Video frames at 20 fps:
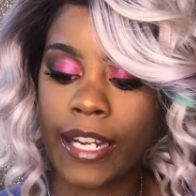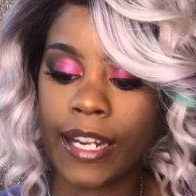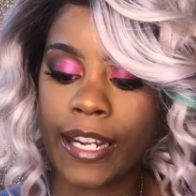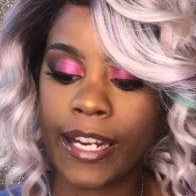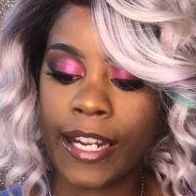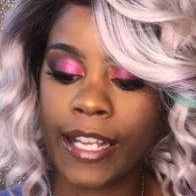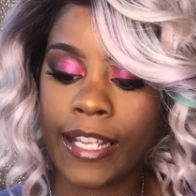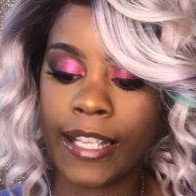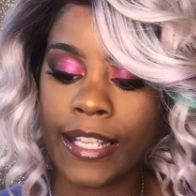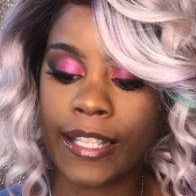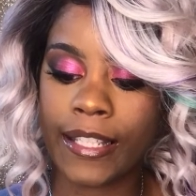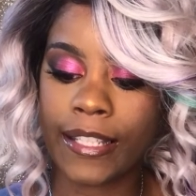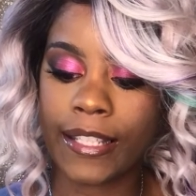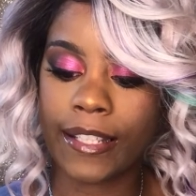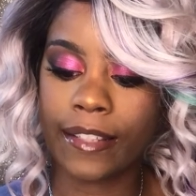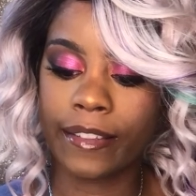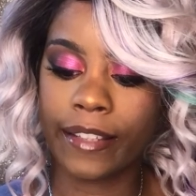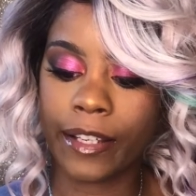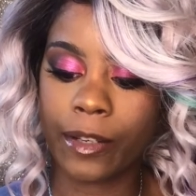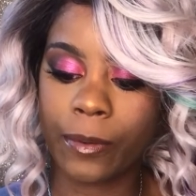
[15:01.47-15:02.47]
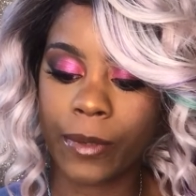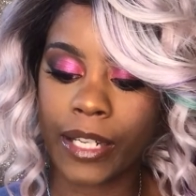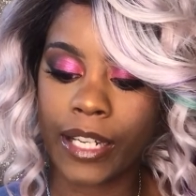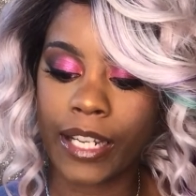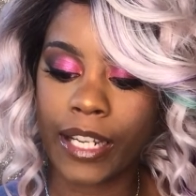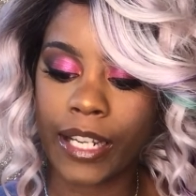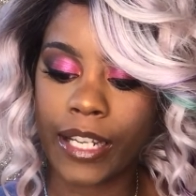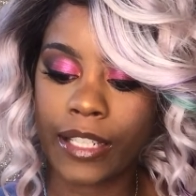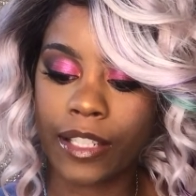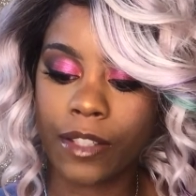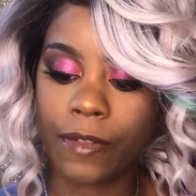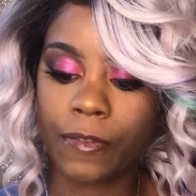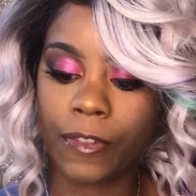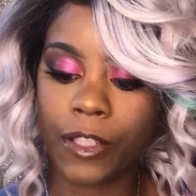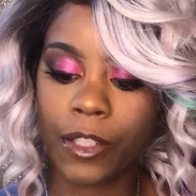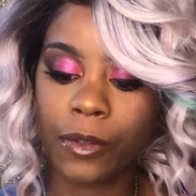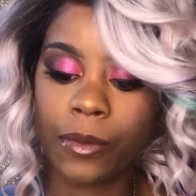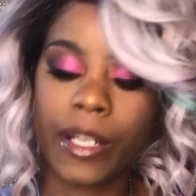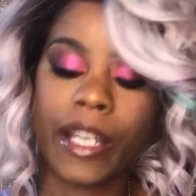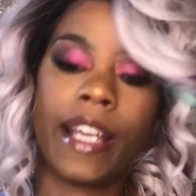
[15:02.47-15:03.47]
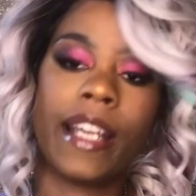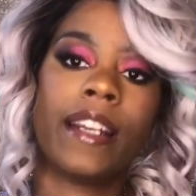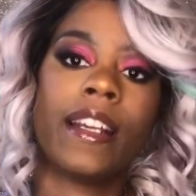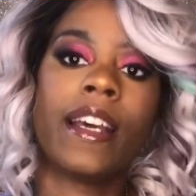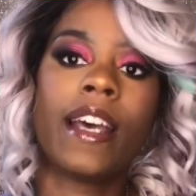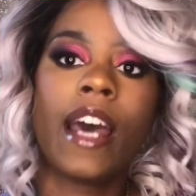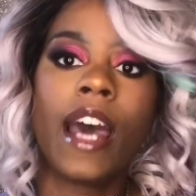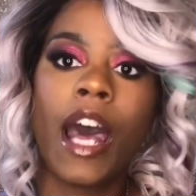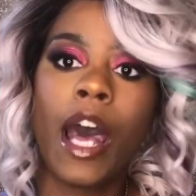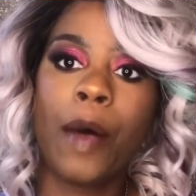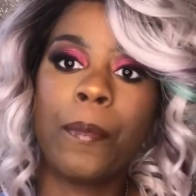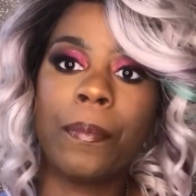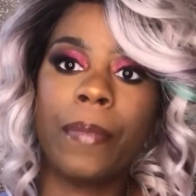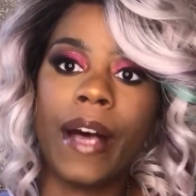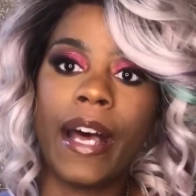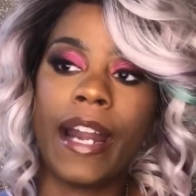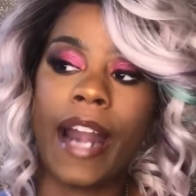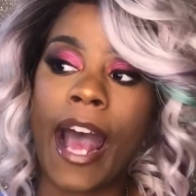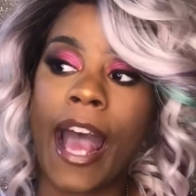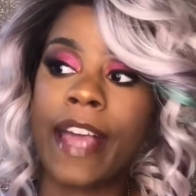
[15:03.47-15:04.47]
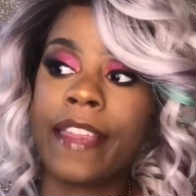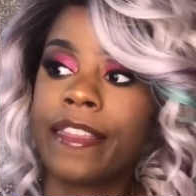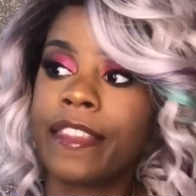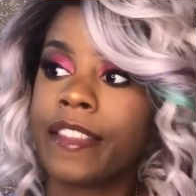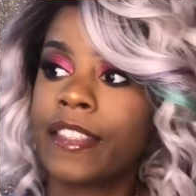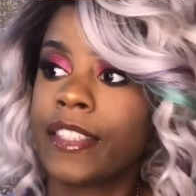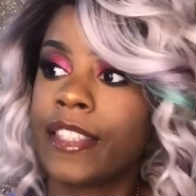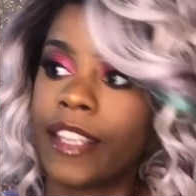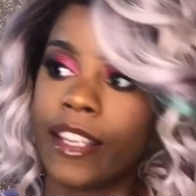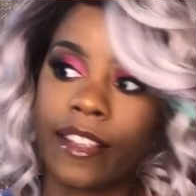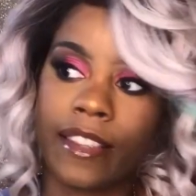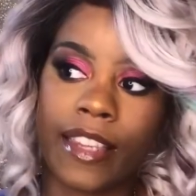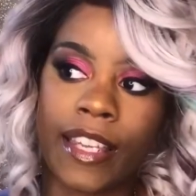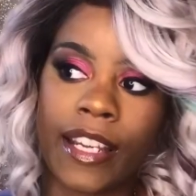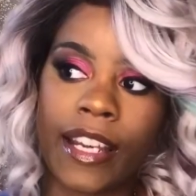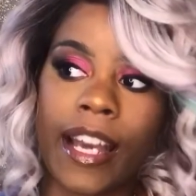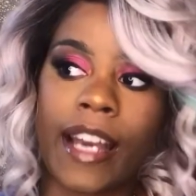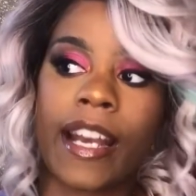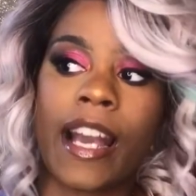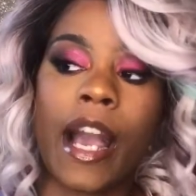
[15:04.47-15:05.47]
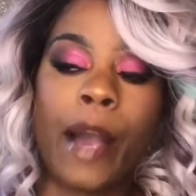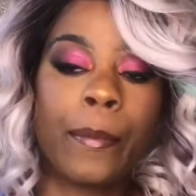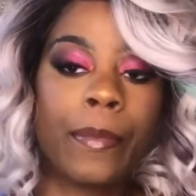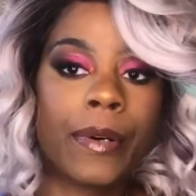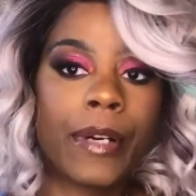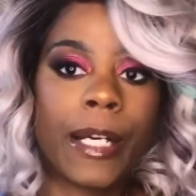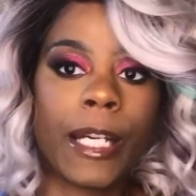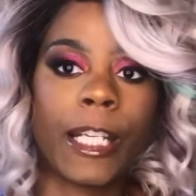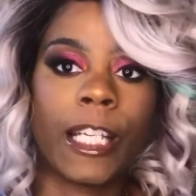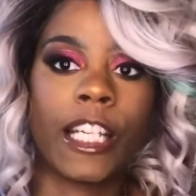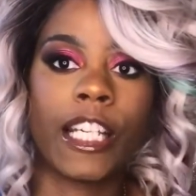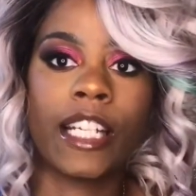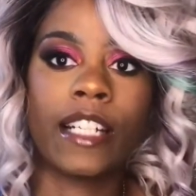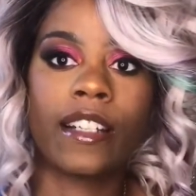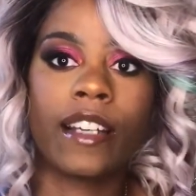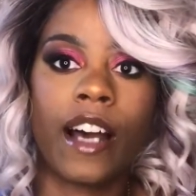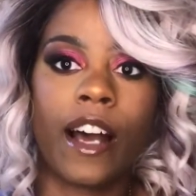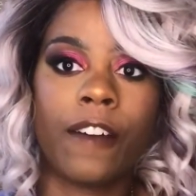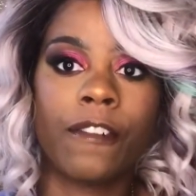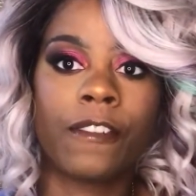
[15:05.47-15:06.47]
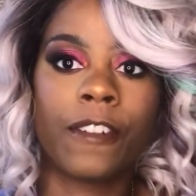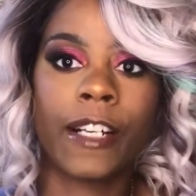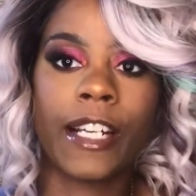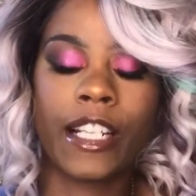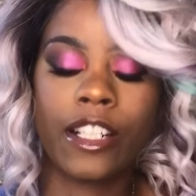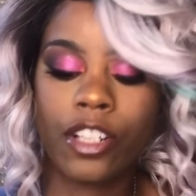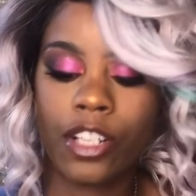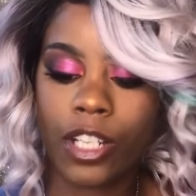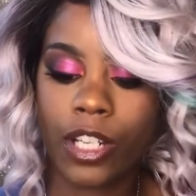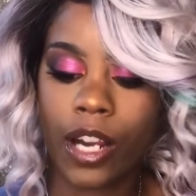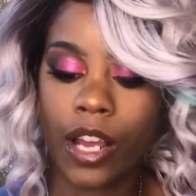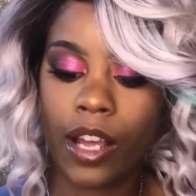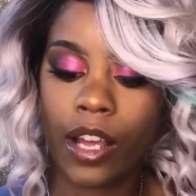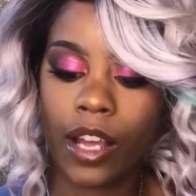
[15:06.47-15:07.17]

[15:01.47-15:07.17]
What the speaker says: It is liquidy, it's fluid, but I still think I got pretty good coverage.